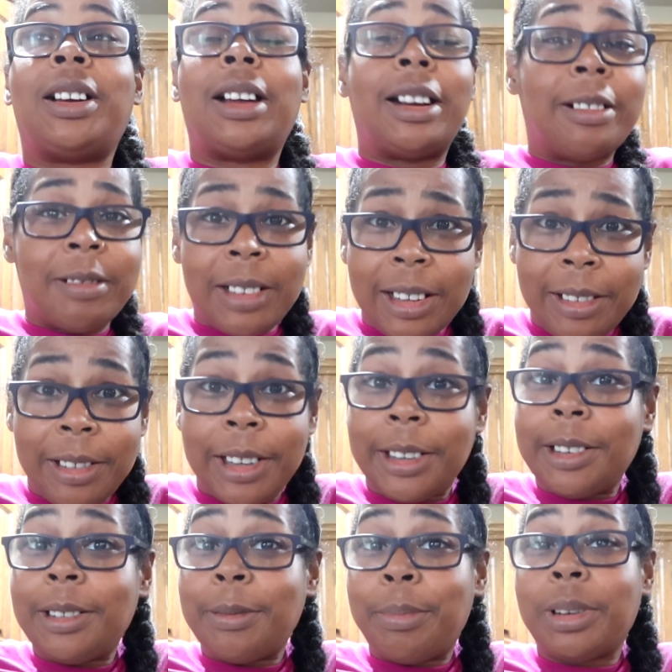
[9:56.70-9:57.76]
I don't think,
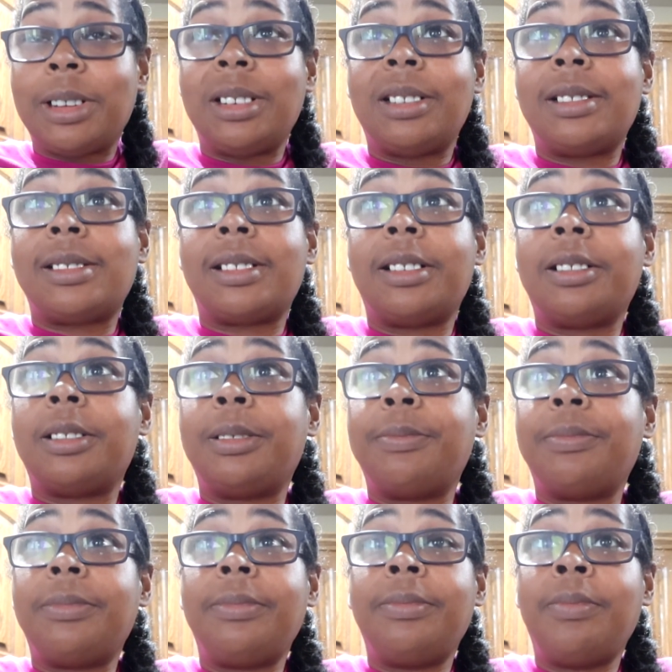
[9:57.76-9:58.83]
yeah, because
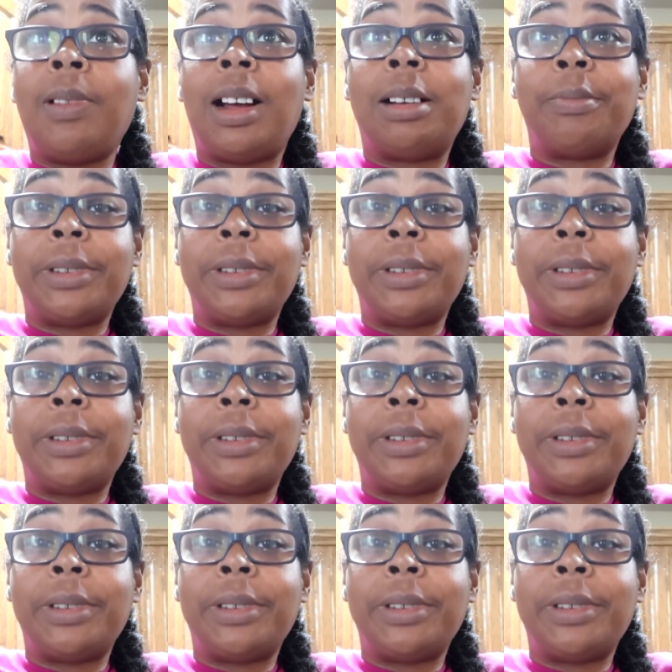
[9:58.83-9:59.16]
I